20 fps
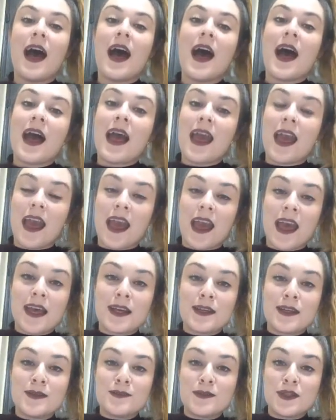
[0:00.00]
I
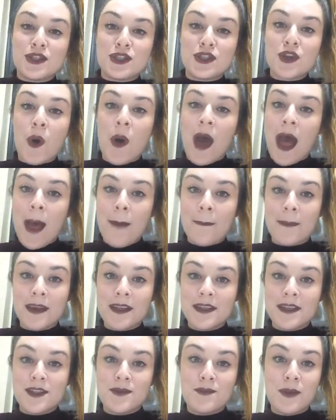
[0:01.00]
am so
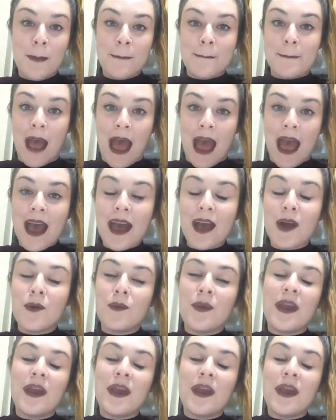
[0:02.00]
happy to be back.